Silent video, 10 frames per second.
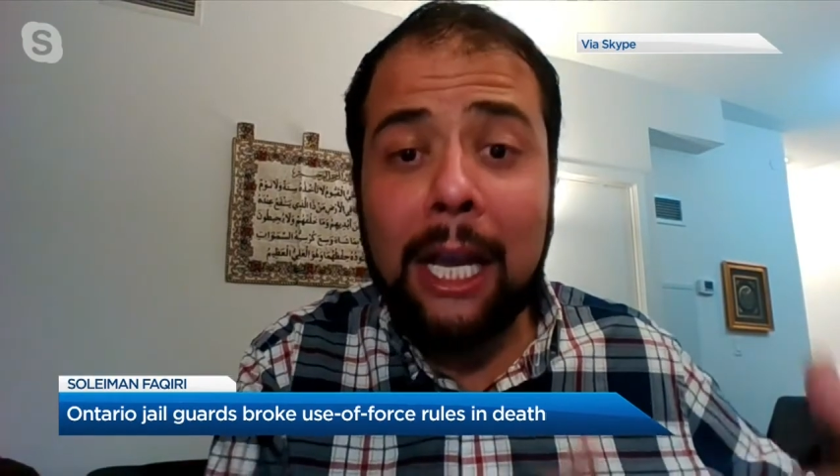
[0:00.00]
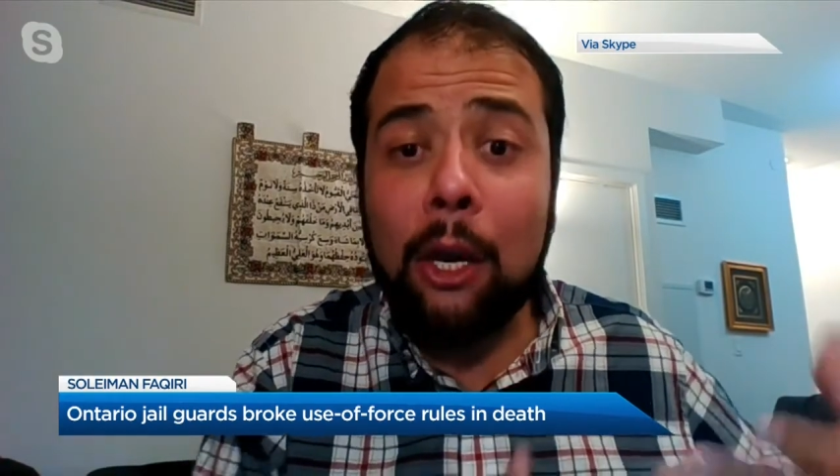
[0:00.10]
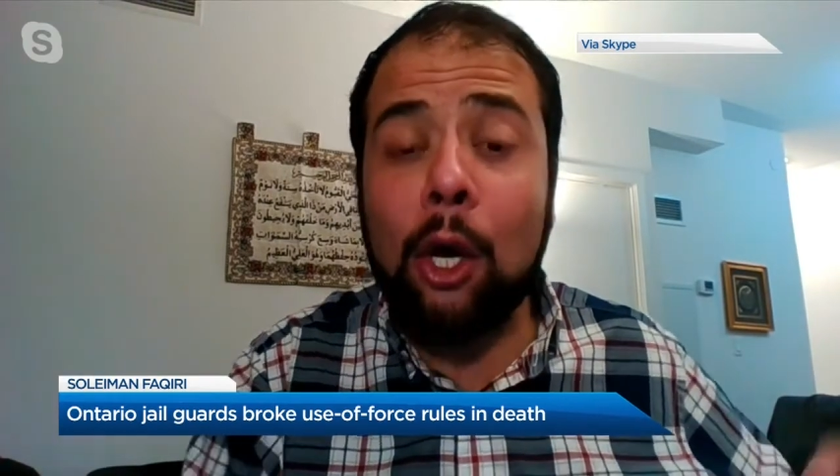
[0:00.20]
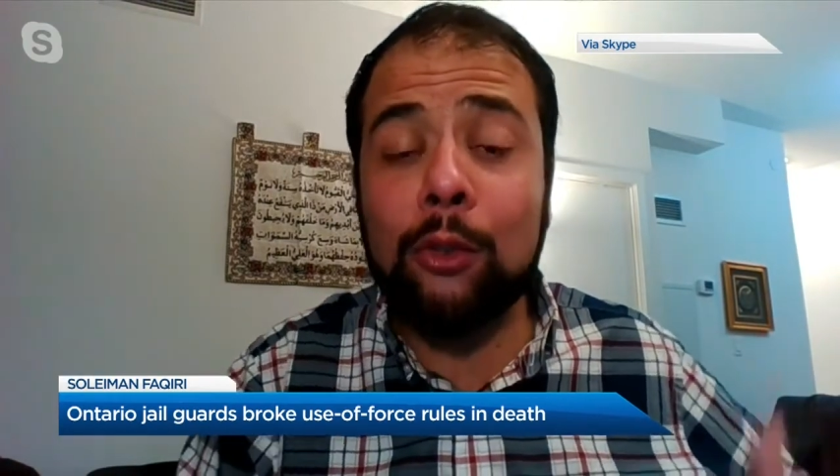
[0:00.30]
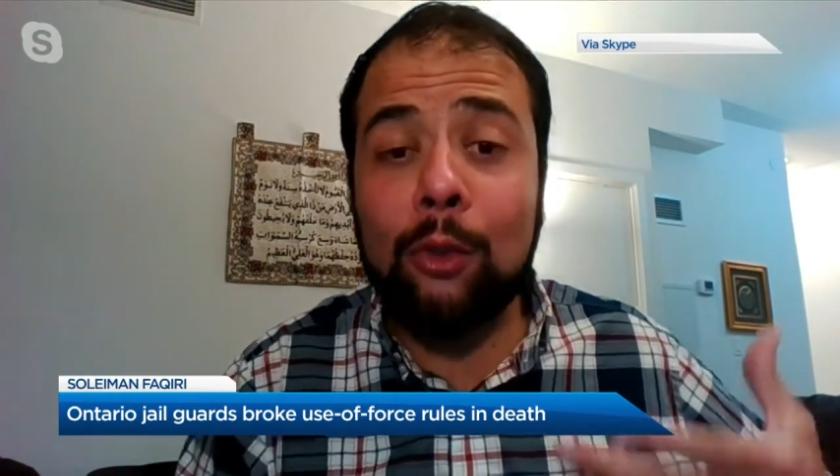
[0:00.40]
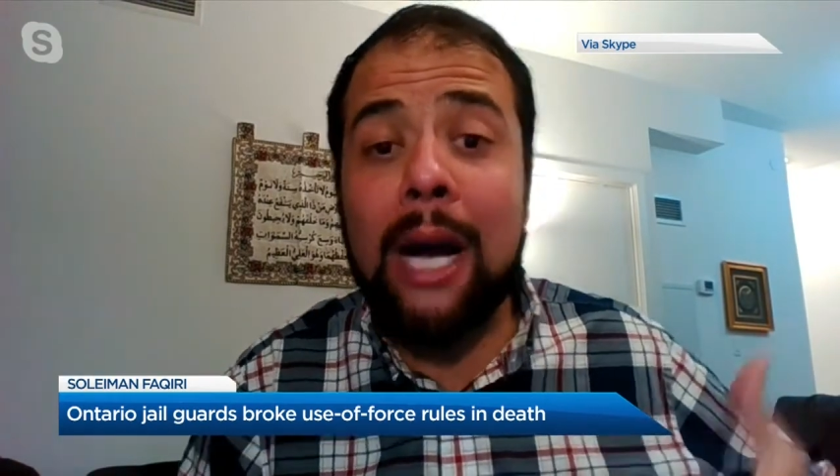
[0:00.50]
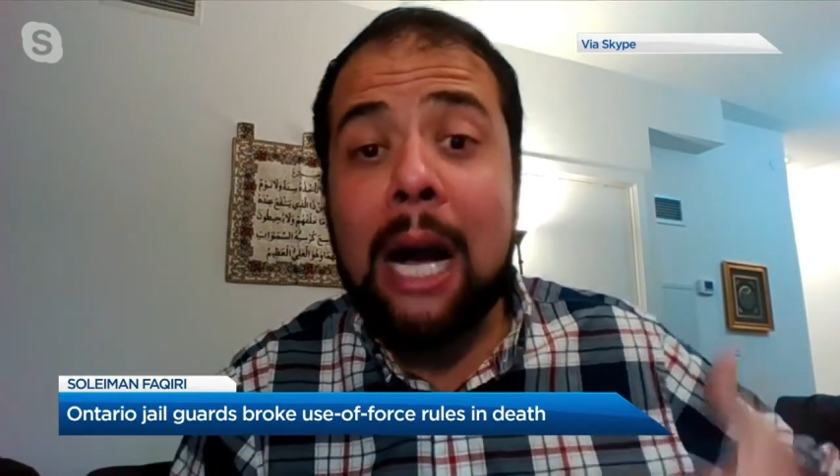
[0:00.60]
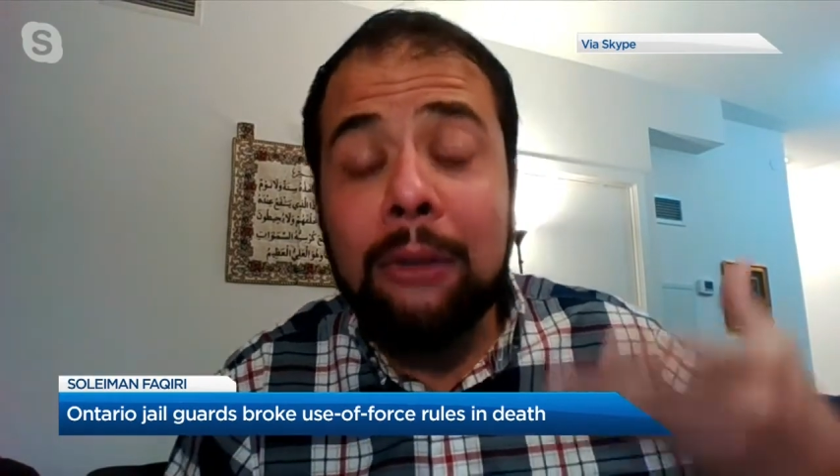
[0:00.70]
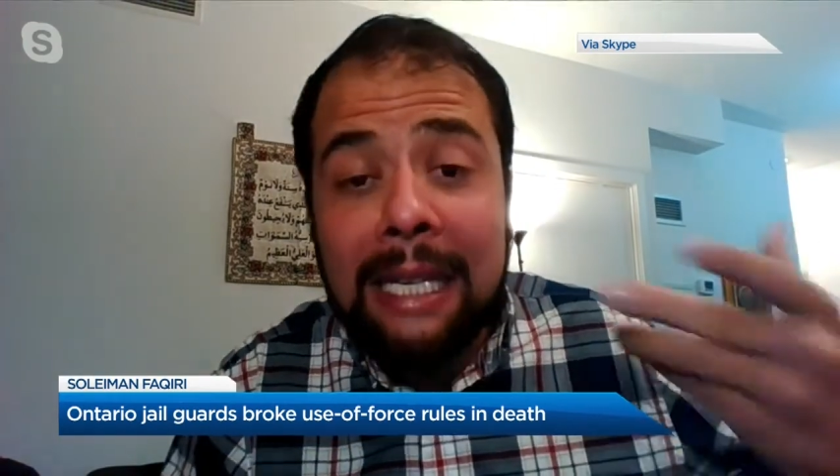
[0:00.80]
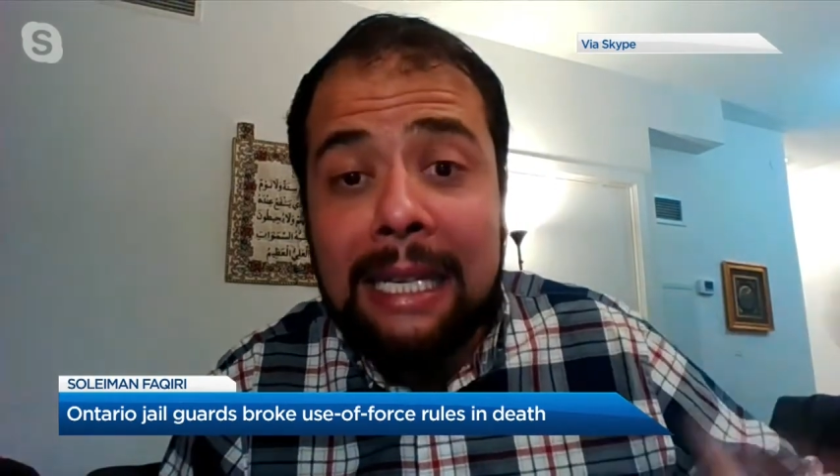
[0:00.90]
and also
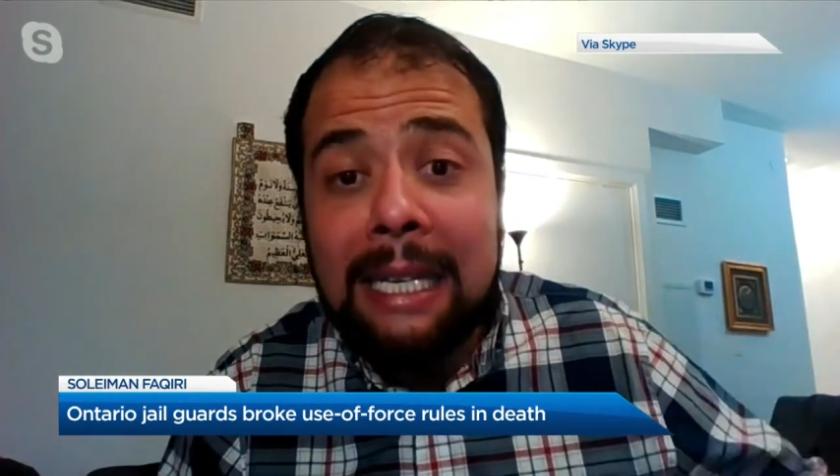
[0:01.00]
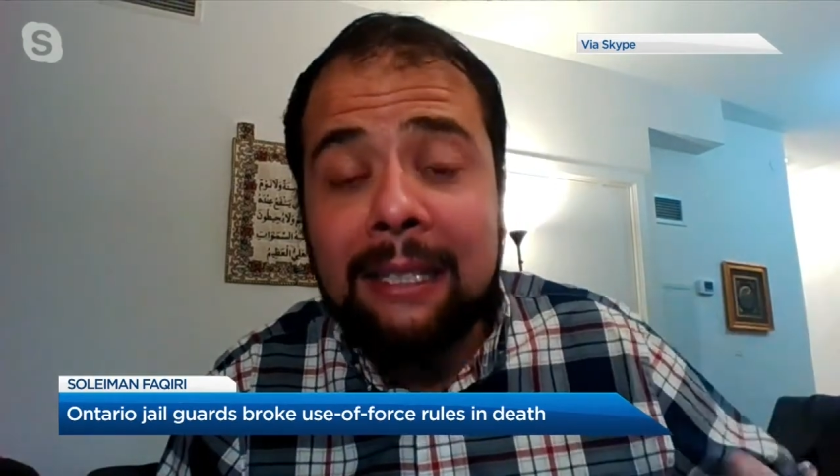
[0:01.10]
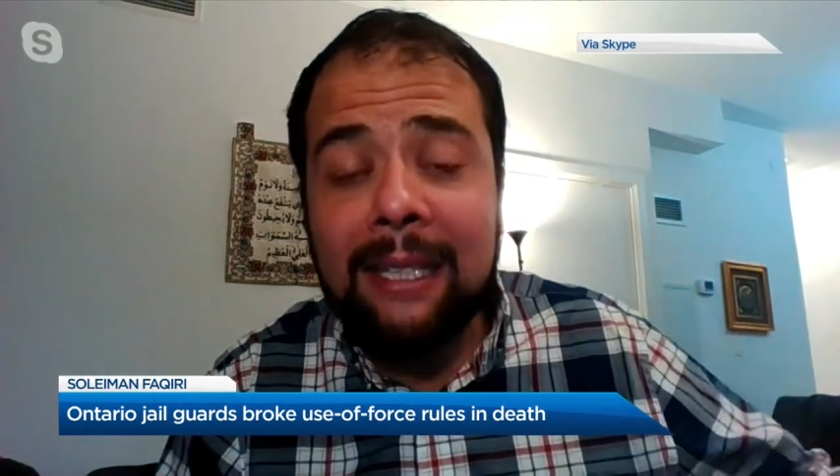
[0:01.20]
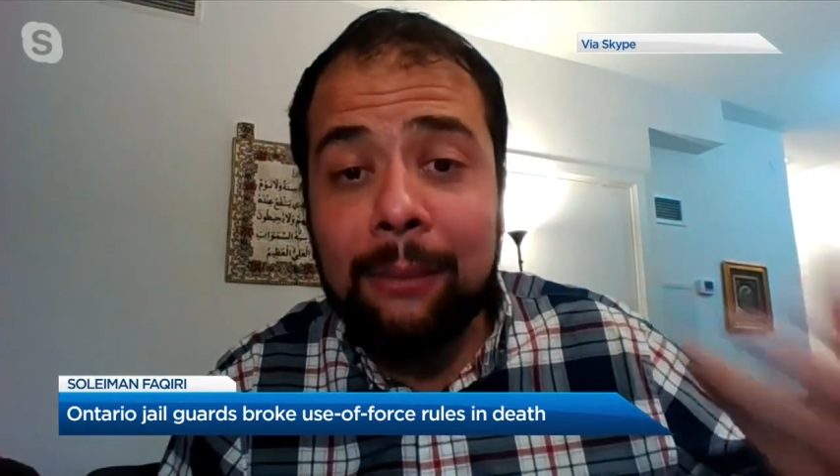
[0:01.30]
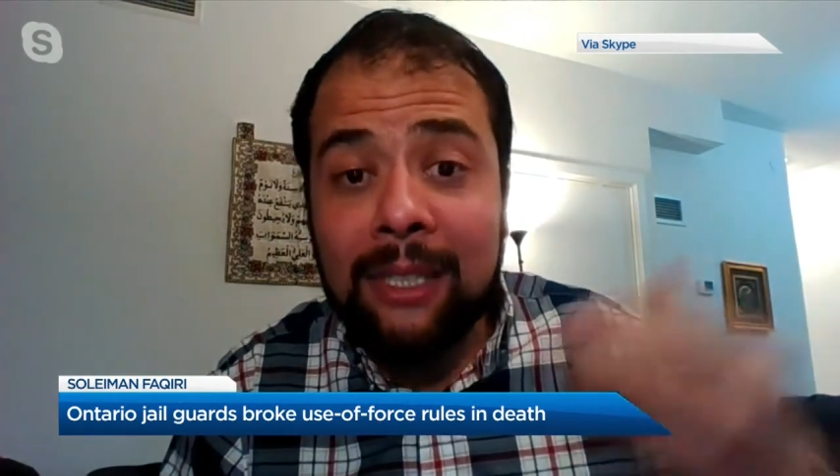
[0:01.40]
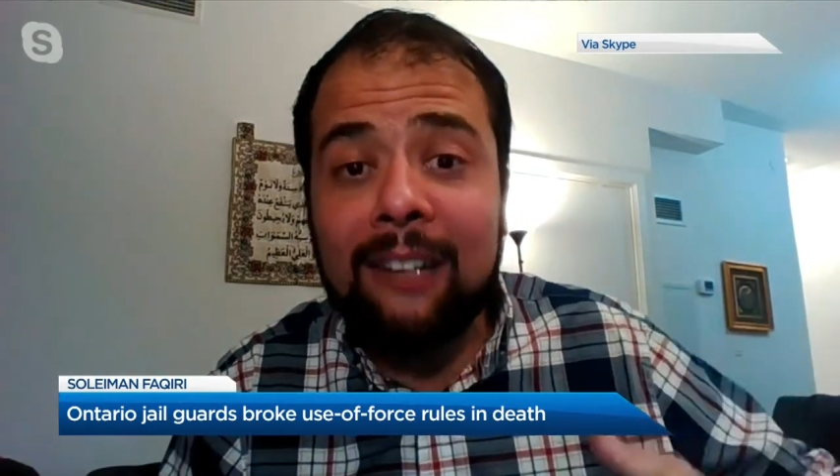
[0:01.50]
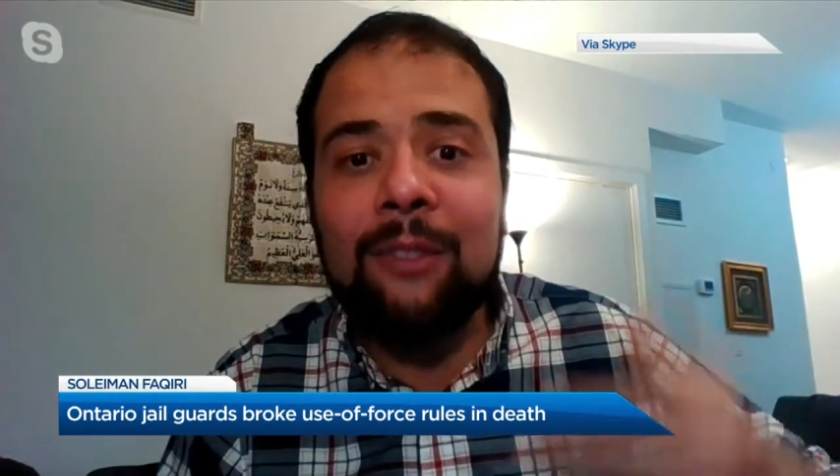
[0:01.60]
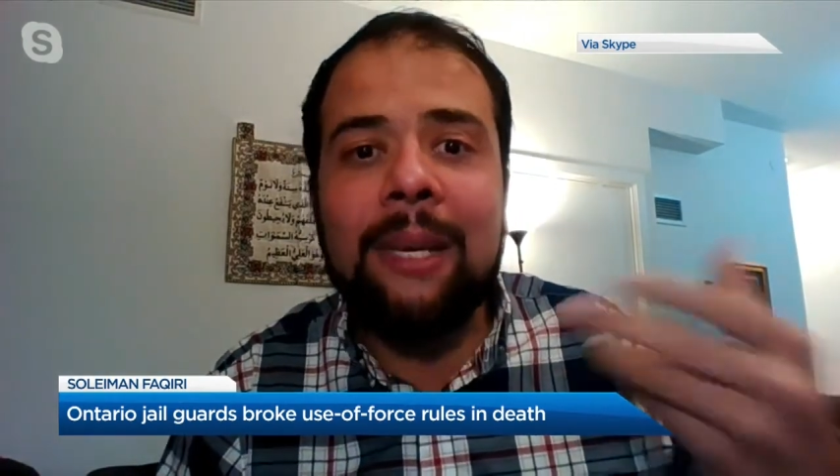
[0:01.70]
how they need to themselves